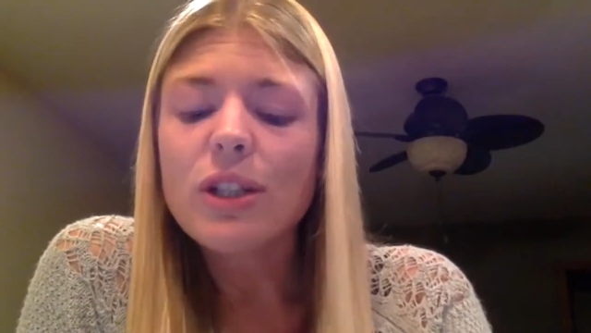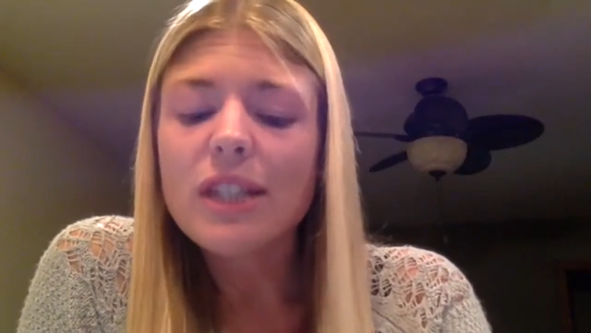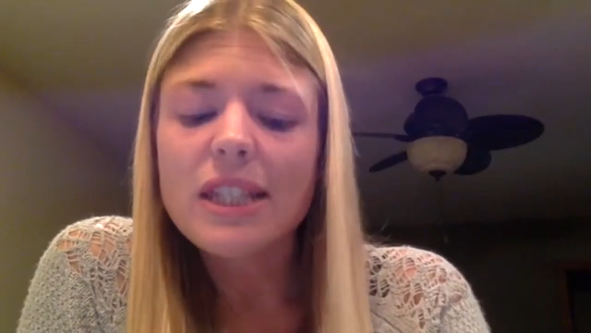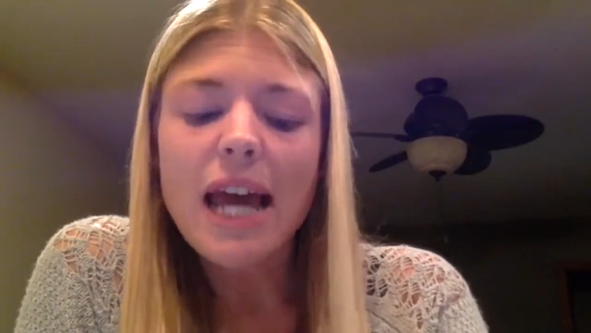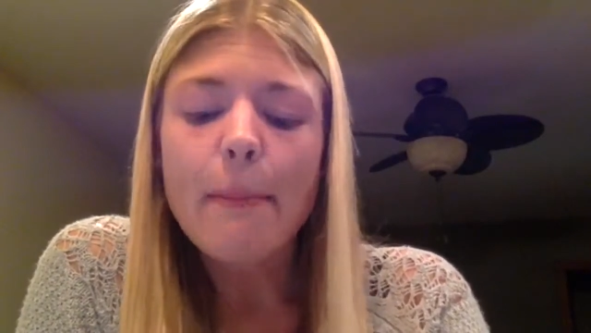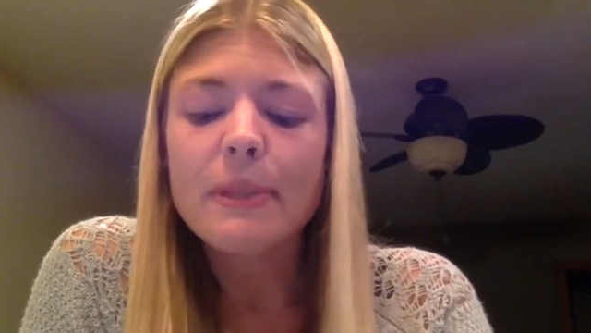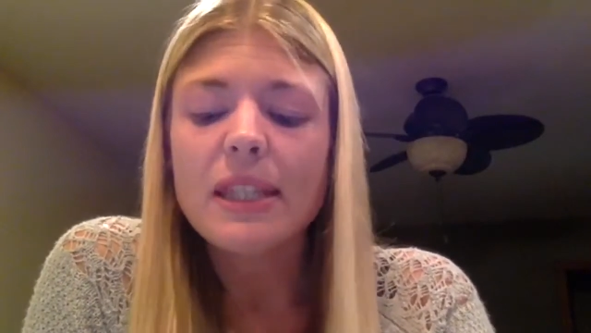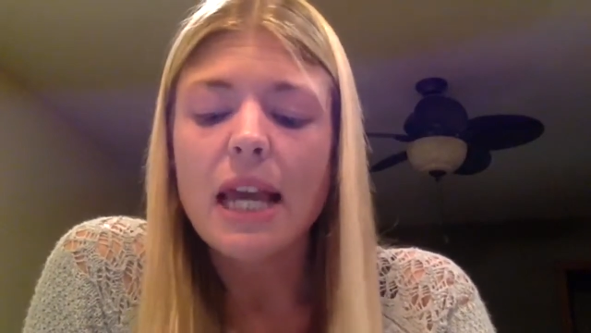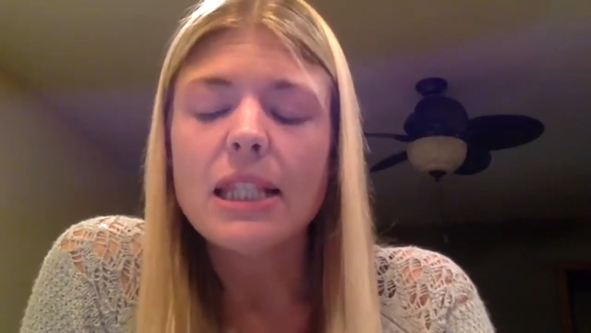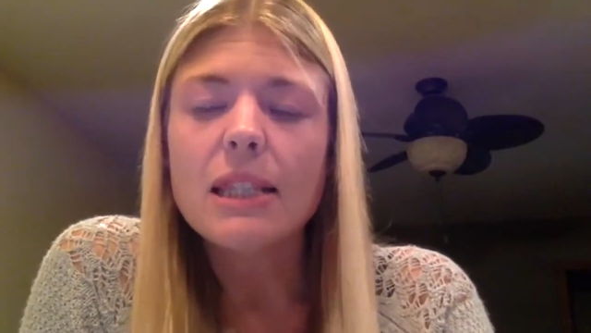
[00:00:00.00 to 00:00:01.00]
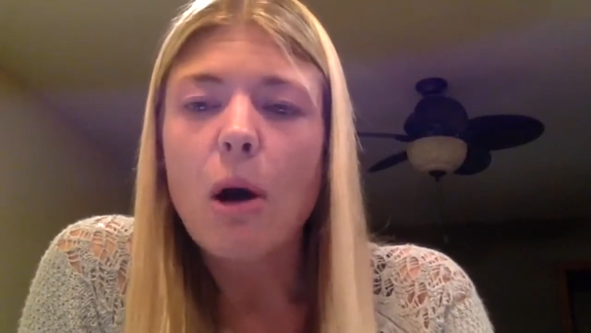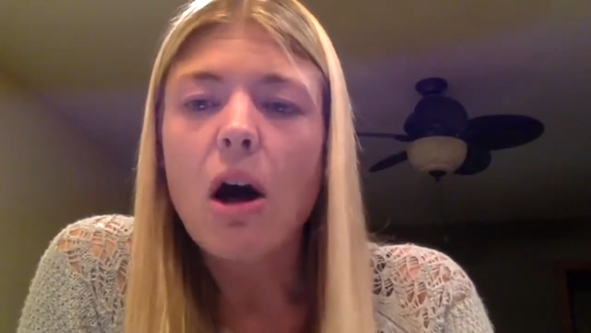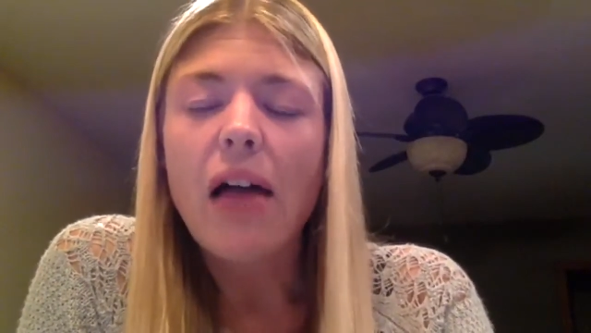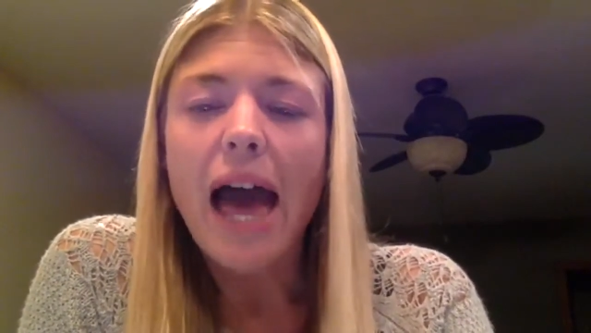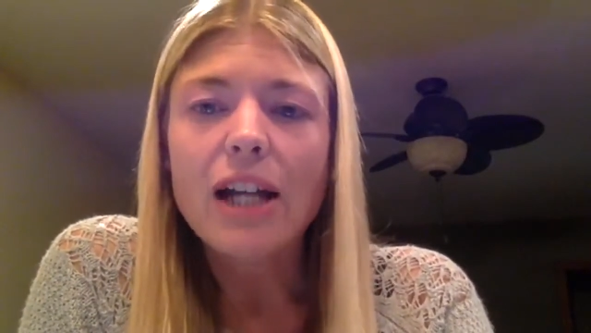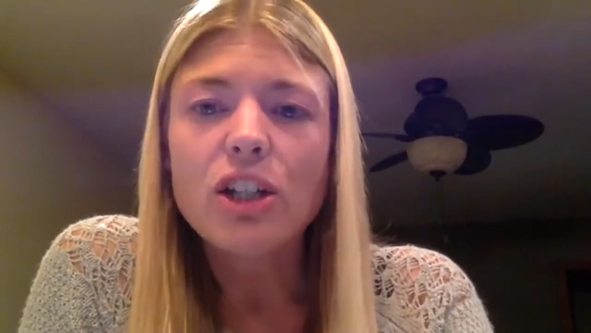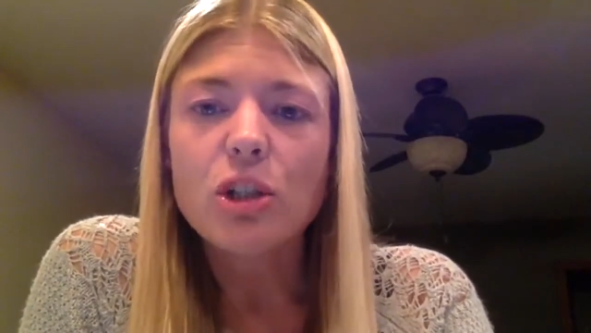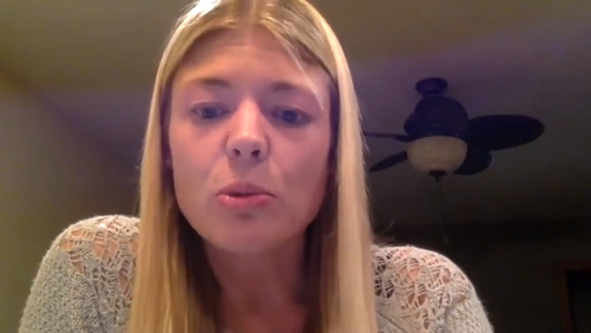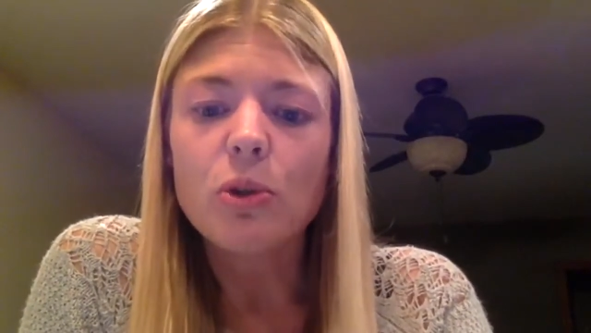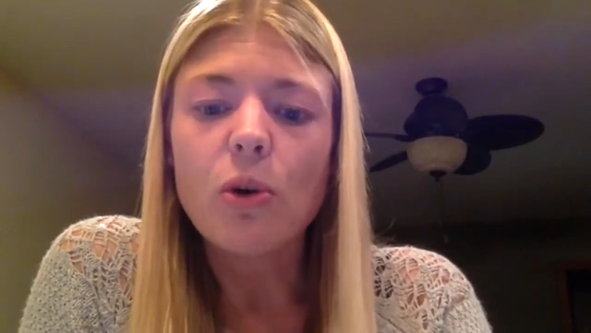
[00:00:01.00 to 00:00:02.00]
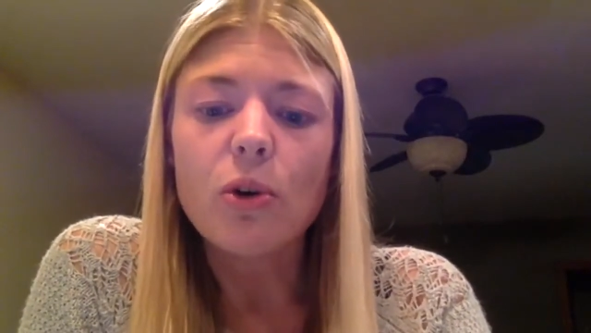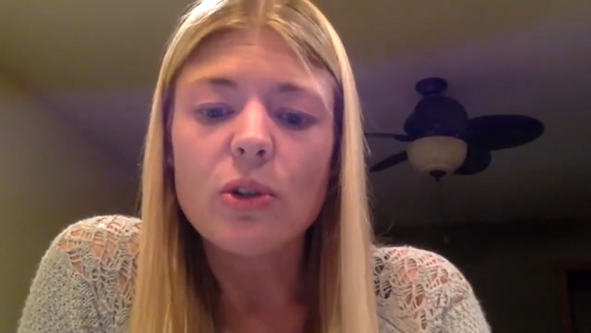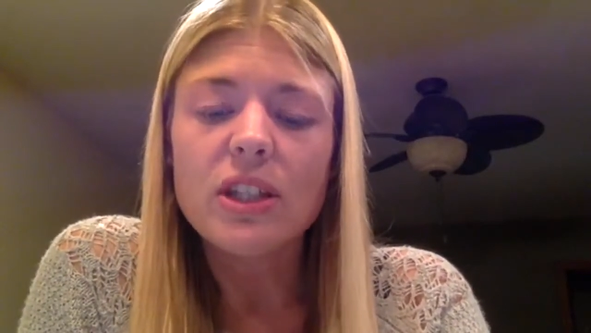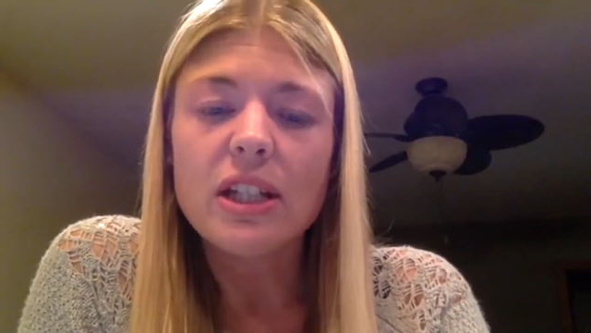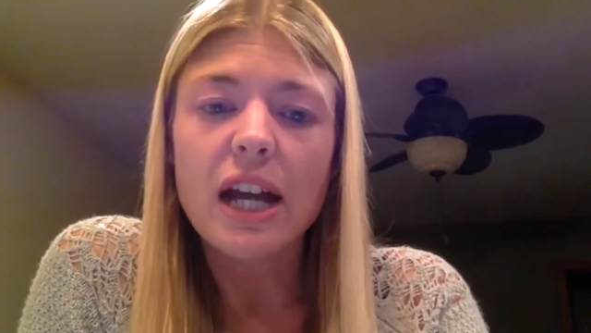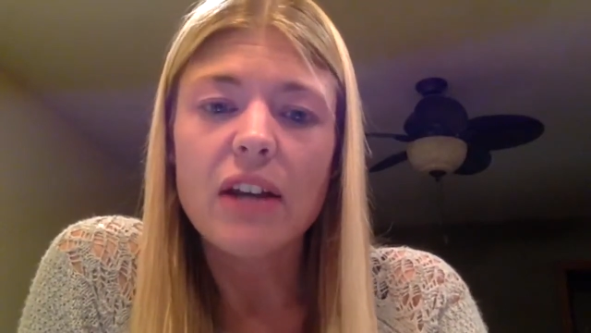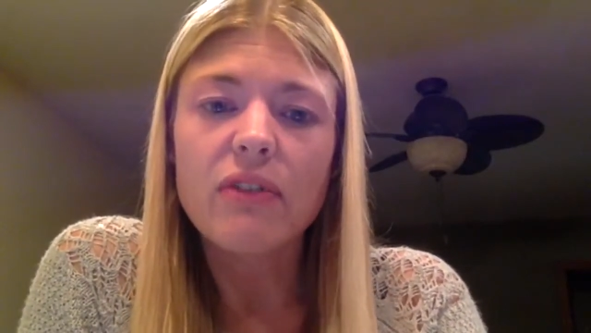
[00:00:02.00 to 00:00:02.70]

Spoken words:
steps and small actionable goals to kind